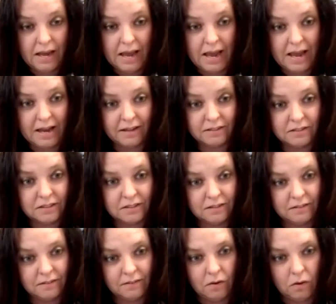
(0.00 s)
And
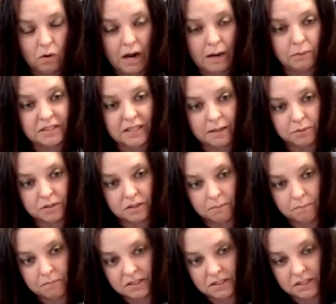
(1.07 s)
I was able
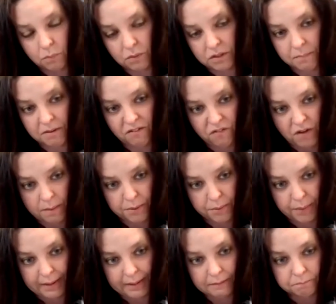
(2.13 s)
to sit with them in
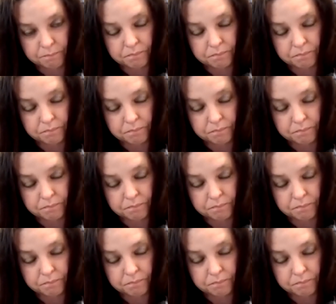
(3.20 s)
February.